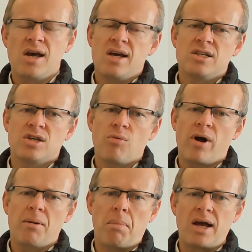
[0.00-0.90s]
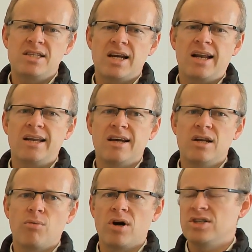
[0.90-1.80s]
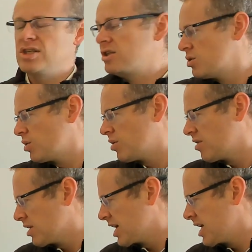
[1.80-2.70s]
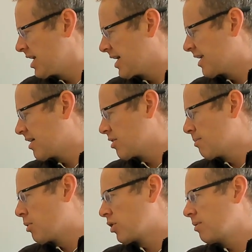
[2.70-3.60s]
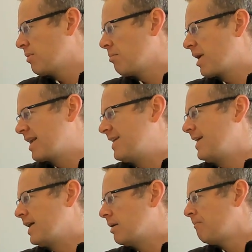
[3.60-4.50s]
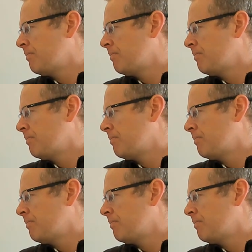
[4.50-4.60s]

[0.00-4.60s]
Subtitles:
So what he basically did was he took the indicator at the bottom, the MACD,